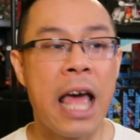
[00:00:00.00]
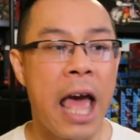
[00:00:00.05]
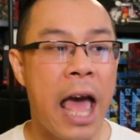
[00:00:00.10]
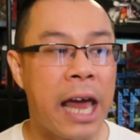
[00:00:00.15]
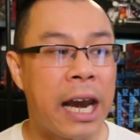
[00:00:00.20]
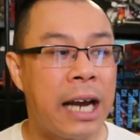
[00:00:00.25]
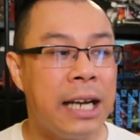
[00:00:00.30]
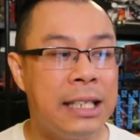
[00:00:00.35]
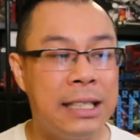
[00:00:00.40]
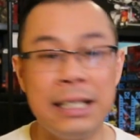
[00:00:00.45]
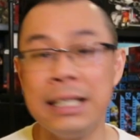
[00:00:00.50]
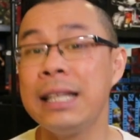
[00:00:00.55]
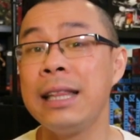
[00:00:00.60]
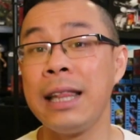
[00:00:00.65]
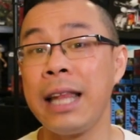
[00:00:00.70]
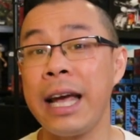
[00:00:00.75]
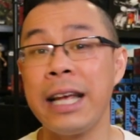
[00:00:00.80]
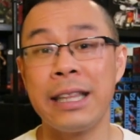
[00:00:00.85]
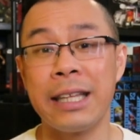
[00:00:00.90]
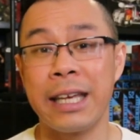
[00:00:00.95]
And I did
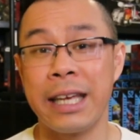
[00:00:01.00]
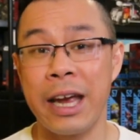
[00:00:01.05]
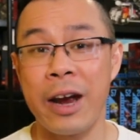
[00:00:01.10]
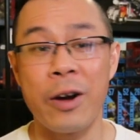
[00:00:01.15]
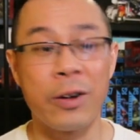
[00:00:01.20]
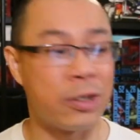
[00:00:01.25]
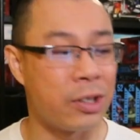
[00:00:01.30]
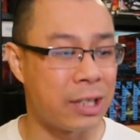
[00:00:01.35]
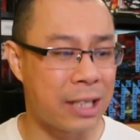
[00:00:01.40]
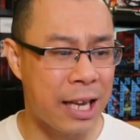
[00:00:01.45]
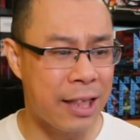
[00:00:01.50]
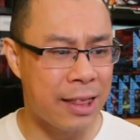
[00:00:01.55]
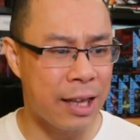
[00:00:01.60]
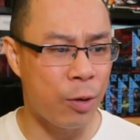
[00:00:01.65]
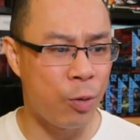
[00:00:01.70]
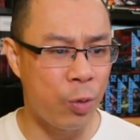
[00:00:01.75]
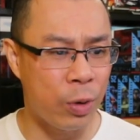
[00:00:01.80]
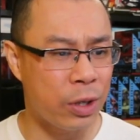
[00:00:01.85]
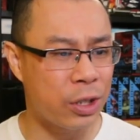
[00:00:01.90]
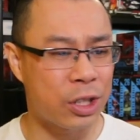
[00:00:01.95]
like the characters. I
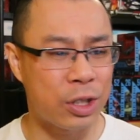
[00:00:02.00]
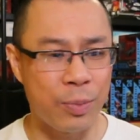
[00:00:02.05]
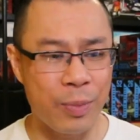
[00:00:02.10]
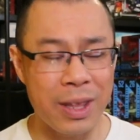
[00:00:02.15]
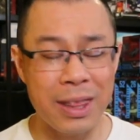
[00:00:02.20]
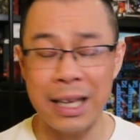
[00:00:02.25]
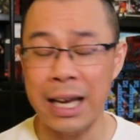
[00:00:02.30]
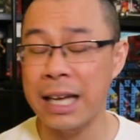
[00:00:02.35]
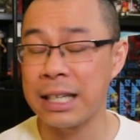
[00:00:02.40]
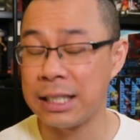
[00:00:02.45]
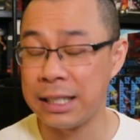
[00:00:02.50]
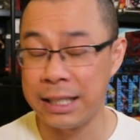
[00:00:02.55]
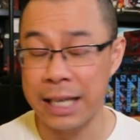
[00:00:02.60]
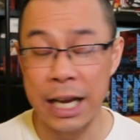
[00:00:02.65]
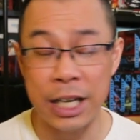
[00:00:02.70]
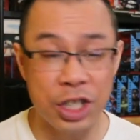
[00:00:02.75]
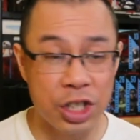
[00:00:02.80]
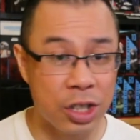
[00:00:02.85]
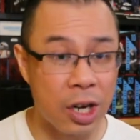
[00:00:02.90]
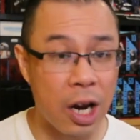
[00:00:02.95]
think Will Smith as
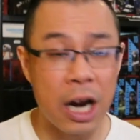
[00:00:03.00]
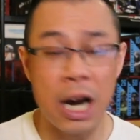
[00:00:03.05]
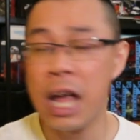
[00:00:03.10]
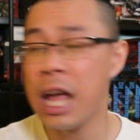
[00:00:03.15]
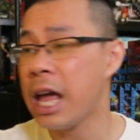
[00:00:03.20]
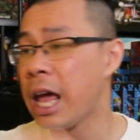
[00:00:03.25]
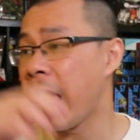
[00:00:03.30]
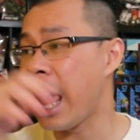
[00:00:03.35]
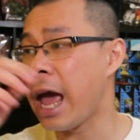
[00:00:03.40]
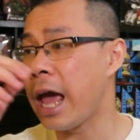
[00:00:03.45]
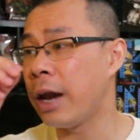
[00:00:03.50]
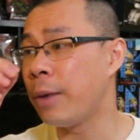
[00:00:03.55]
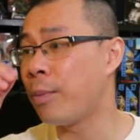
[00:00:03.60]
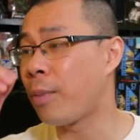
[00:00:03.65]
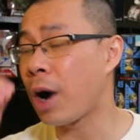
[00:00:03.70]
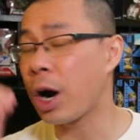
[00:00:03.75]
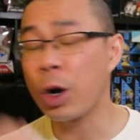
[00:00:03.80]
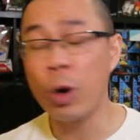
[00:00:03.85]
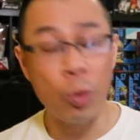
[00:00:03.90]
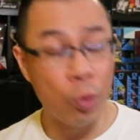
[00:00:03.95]
Deadshot and
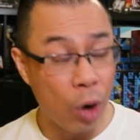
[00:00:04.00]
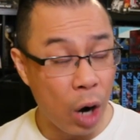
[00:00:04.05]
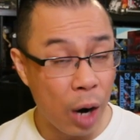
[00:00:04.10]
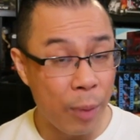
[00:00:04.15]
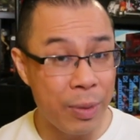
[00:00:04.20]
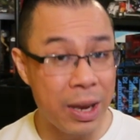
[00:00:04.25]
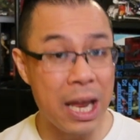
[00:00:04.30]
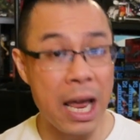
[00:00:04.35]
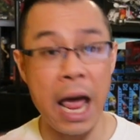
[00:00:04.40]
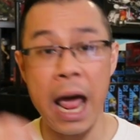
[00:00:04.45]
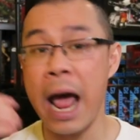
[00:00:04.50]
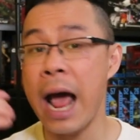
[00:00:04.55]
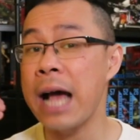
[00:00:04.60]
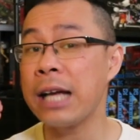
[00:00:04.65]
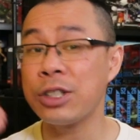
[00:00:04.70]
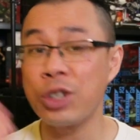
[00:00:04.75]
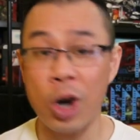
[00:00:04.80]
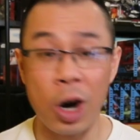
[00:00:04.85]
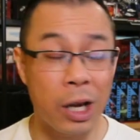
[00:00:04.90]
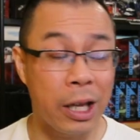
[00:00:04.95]
Margot Robbie
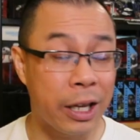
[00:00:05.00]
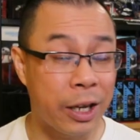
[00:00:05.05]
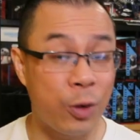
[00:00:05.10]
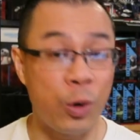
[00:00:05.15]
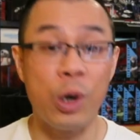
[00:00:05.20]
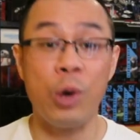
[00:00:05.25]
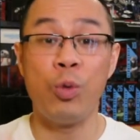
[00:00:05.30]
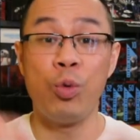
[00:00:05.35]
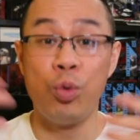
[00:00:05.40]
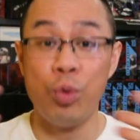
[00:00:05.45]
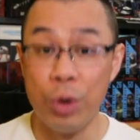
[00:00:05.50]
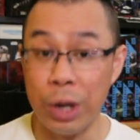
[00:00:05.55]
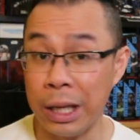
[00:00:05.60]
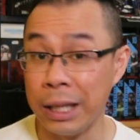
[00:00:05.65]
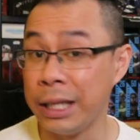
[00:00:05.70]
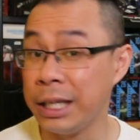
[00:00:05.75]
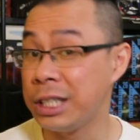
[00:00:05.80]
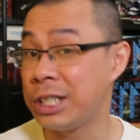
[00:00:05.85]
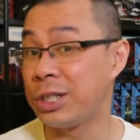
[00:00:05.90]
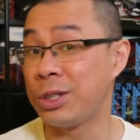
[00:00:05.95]
as Harley Quinn
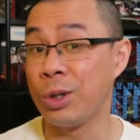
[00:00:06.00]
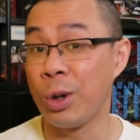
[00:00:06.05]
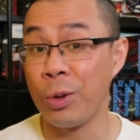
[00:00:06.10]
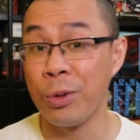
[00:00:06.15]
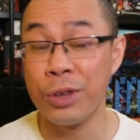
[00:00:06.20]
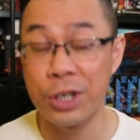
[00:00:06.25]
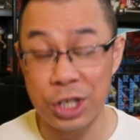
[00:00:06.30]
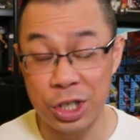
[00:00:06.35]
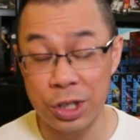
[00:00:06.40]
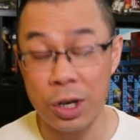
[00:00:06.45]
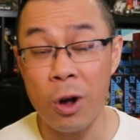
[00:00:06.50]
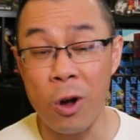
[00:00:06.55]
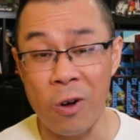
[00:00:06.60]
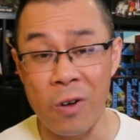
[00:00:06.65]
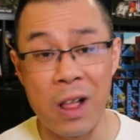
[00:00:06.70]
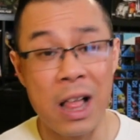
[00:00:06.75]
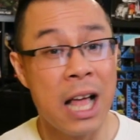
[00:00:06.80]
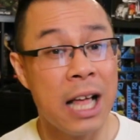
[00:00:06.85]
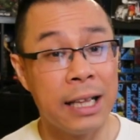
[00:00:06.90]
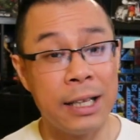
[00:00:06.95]
really stole the
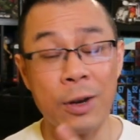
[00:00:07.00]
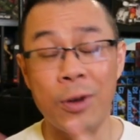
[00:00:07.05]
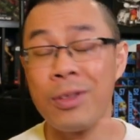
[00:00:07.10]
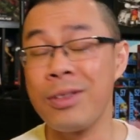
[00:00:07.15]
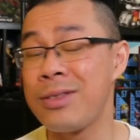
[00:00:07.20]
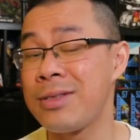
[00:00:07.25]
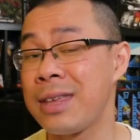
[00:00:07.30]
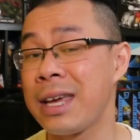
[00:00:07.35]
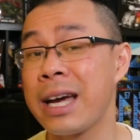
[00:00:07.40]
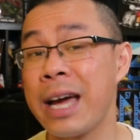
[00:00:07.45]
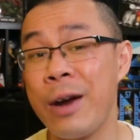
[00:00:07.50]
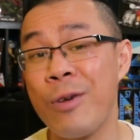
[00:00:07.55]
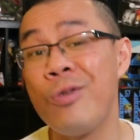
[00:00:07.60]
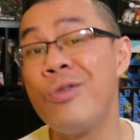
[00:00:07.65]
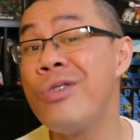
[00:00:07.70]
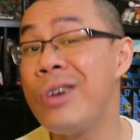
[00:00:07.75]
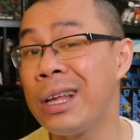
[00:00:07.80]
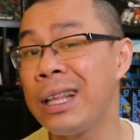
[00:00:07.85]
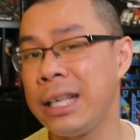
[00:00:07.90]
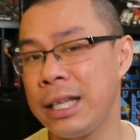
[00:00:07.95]
show. The only thing I
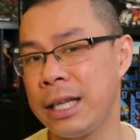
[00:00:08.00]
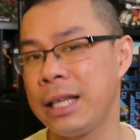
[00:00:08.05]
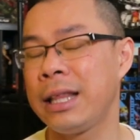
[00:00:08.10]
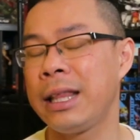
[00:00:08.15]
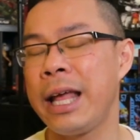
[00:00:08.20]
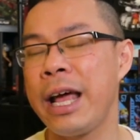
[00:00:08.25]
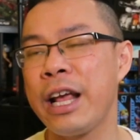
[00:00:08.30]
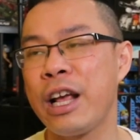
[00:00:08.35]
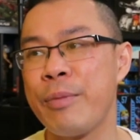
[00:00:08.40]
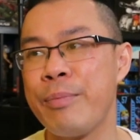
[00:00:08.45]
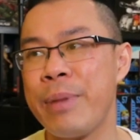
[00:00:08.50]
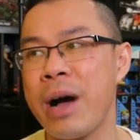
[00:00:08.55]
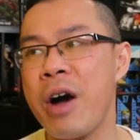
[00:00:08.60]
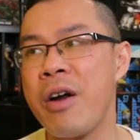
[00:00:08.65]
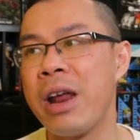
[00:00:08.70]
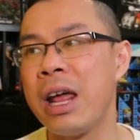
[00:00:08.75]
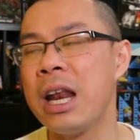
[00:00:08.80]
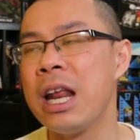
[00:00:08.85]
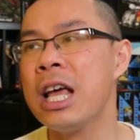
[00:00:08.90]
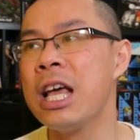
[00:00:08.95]
really didn't like
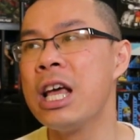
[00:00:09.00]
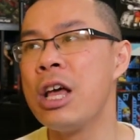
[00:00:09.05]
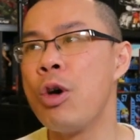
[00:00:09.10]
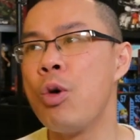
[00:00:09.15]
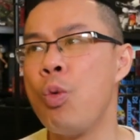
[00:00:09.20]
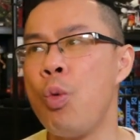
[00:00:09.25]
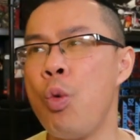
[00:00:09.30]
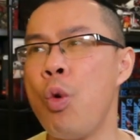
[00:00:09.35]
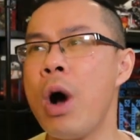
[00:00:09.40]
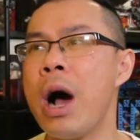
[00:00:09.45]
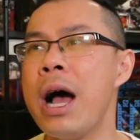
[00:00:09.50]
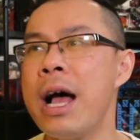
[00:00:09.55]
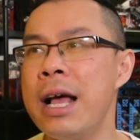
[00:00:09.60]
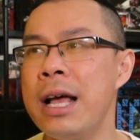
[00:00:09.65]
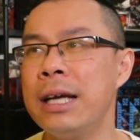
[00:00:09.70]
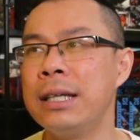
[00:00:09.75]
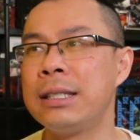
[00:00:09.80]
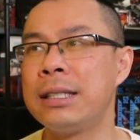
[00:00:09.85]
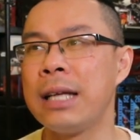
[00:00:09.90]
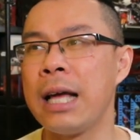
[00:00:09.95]
about it
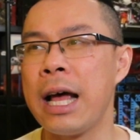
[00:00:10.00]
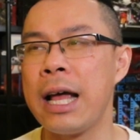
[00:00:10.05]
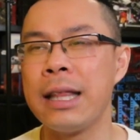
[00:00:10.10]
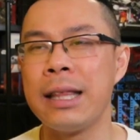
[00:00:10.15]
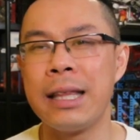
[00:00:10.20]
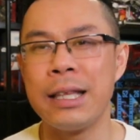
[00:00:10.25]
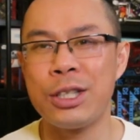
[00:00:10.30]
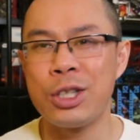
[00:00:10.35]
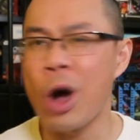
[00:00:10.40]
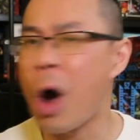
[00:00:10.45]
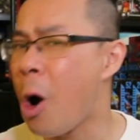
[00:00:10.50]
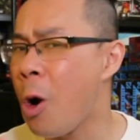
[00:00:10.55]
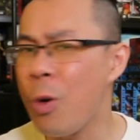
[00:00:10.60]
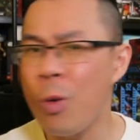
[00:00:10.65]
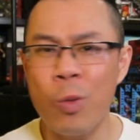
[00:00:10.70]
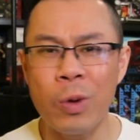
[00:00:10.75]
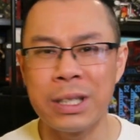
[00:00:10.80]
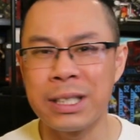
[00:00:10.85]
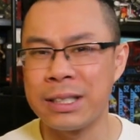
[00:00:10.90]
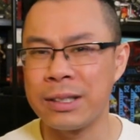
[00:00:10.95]
was the
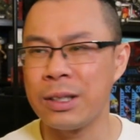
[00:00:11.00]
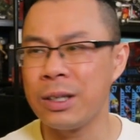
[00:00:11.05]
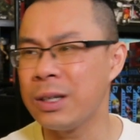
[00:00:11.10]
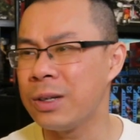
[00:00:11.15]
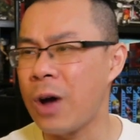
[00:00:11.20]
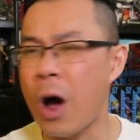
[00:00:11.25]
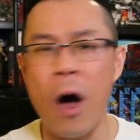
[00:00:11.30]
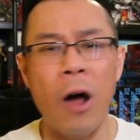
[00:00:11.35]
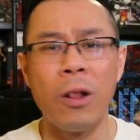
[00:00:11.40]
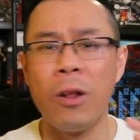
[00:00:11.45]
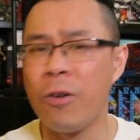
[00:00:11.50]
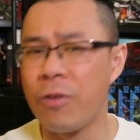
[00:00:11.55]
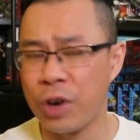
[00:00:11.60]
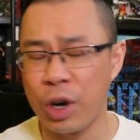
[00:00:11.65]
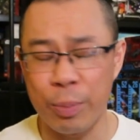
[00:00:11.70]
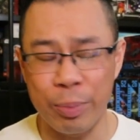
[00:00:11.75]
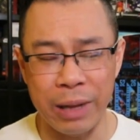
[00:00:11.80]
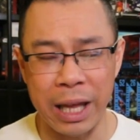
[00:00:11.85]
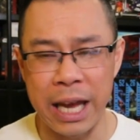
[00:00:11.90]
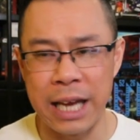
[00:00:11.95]
tone was all over
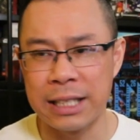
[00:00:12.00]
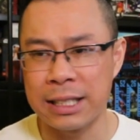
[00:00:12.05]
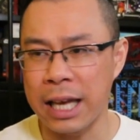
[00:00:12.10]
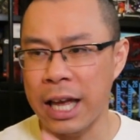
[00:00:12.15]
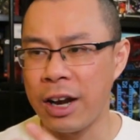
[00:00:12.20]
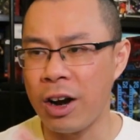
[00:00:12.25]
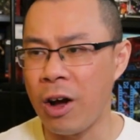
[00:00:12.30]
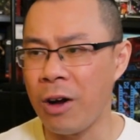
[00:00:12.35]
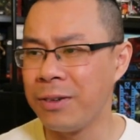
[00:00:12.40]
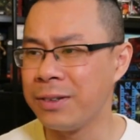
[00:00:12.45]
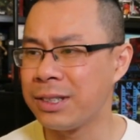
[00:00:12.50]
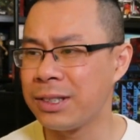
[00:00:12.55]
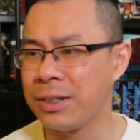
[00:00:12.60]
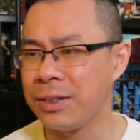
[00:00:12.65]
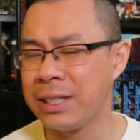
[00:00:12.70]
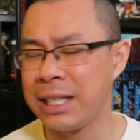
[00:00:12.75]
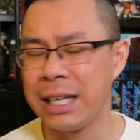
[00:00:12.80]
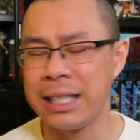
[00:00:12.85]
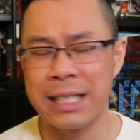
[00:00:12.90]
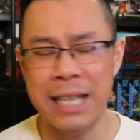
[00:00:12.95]
the place, and
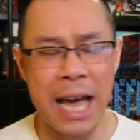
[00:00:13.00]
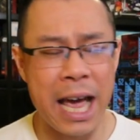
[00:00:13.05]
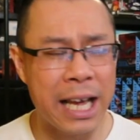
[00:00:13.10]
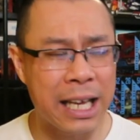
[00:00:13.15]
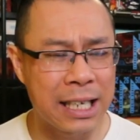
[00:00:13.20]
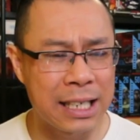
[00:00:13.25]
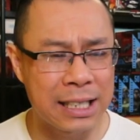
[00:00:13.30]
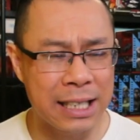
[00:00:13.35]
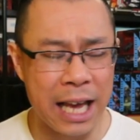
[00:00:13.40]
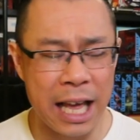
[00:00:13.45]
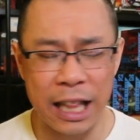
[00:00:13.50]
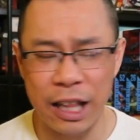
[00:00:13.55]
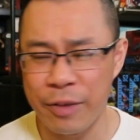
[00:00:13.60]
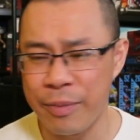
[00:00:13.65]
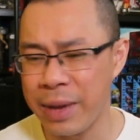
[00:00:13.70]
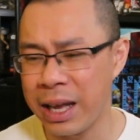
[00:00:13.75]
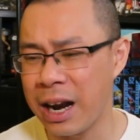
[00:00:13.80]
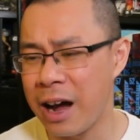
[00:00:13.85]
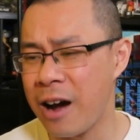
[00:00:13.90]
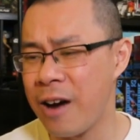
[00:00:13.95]
also the antagonist
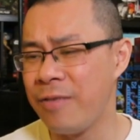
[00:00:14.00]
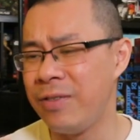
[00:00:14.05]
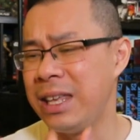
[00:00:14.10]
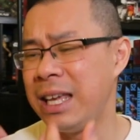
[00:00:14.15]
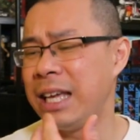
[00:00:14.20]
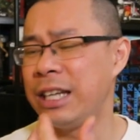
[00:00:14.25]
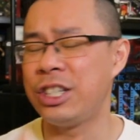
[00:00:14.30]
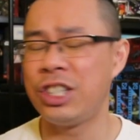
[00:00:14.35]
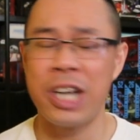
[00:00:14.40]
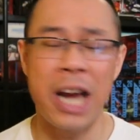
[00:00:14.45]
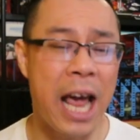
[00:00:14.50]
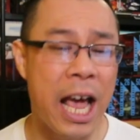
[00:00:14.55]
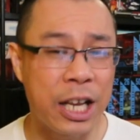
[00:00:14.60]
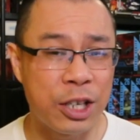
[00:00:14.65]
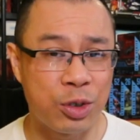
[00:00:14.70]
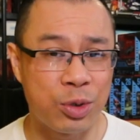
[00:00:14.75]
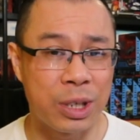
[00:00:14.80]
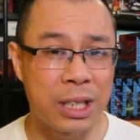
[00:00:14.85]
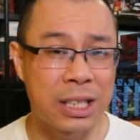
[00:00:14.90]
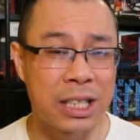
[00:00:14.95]
element of the
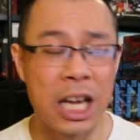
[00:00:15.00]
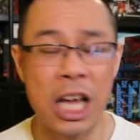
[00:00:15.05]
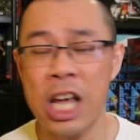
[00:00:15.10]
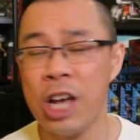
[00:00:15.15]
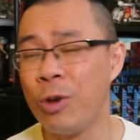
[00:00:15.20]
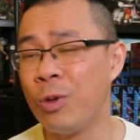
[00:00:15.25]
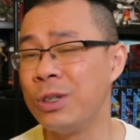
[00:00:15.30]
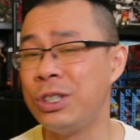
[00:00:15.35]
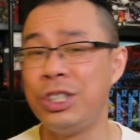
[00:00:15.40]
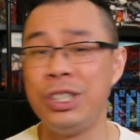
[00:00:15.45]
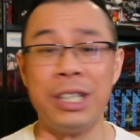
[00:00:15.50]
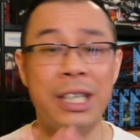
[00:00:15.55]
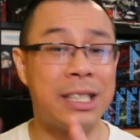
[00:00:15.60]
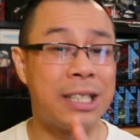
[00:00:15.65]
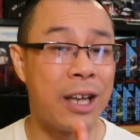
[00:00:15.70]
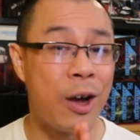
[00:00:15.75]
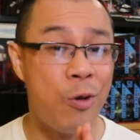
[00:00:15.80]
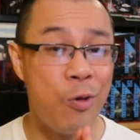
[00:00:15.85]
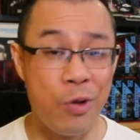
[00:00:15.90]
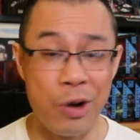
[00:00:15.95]
Enchantress was
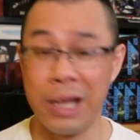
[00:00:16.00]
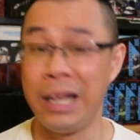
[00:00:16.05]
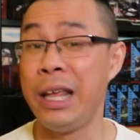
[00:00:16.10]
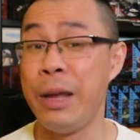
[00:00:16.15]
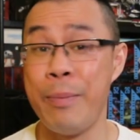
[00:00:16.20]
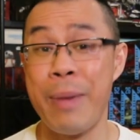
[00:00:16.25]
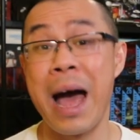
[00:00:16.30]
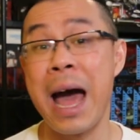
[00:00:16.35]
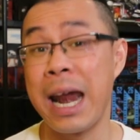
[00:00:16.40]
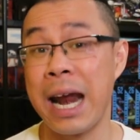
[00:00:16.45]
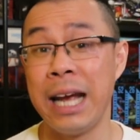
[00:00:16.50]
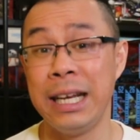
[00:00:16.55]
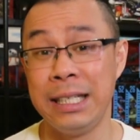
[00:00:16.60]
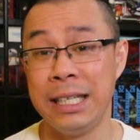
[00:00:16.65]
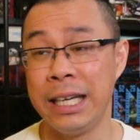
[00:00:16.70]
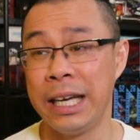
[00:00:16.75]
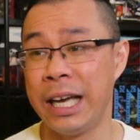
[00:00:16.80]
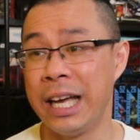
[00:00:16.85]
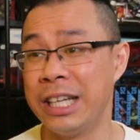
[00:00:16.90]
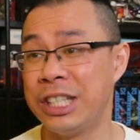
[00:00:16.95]
just a really bad
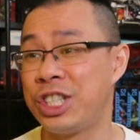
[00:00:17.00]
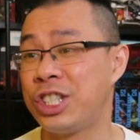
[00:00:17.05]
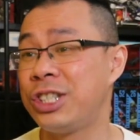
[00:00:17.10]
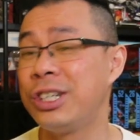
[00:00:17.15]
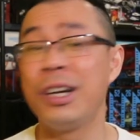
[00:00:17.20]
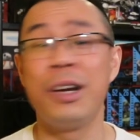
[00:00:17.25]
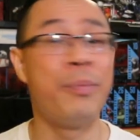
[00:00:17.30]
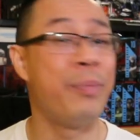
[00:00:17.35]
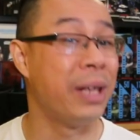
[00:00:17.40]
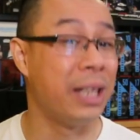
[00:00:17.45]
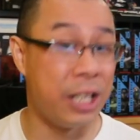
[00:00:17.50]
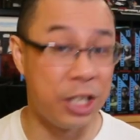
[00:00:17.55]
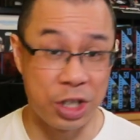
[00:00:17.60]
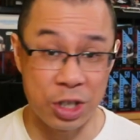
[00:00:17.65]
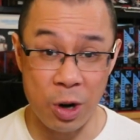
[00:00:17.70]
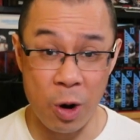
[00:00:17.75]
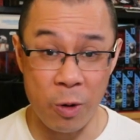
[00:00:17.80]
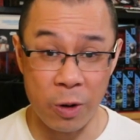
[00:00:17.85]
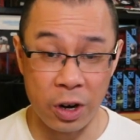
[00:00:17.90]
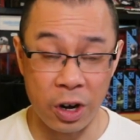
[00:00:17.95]
idea. It should have been the
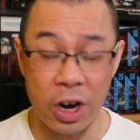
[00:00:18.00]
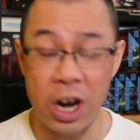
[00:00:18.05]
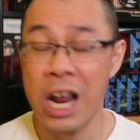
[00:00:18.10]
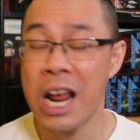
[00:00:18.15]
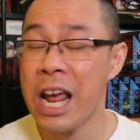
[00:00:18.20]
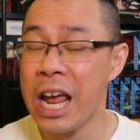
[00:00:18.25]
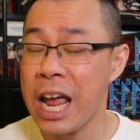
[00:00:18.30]
Joker.